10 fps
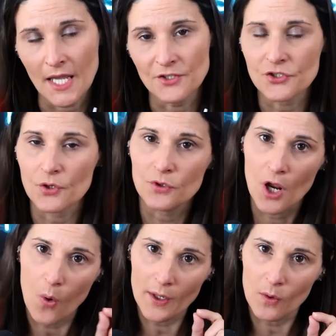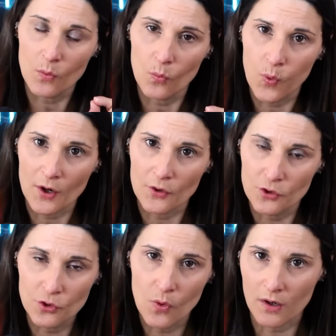And so knowing where
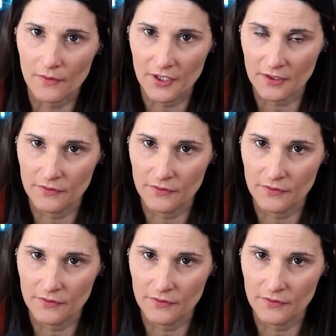you are in the,